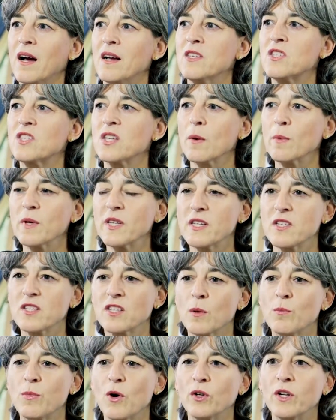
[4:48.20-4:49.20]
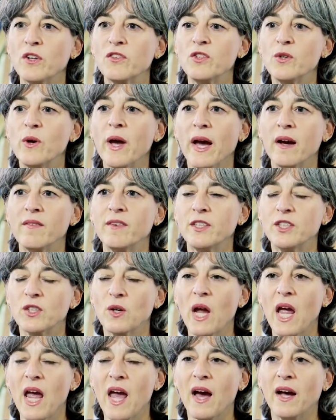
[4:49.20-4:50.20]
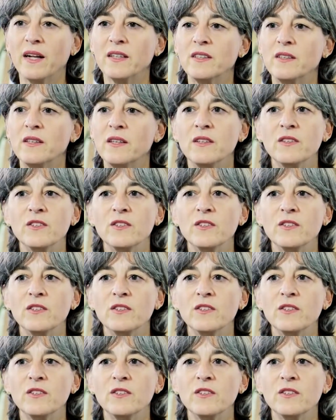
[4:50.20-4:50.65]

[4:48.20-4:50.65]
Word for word: Some of these components you have at your hand.